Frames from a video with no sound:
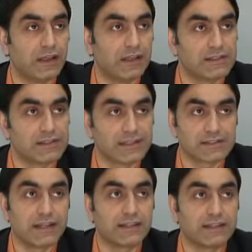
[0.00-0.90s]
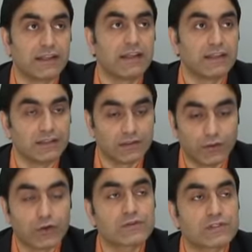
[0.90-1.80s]
he says that
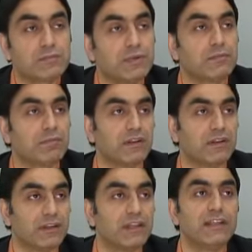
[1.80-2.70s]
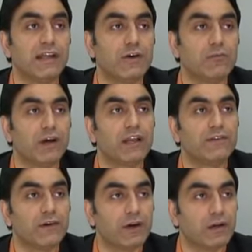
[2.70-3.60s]
those the people, innahum
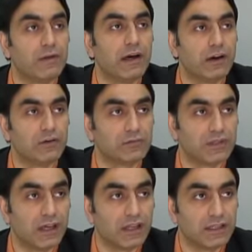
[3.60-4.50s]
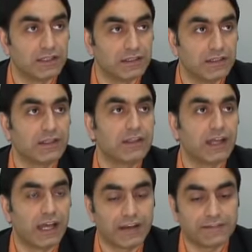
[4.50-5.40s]
alfaw aba'ahum dalin,
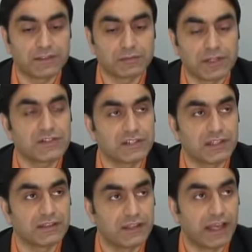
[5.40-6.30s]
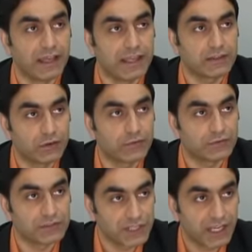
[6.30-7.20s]
after mentioning the ayat of
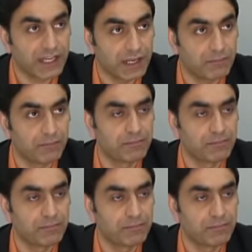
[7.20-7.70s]
Jahannam,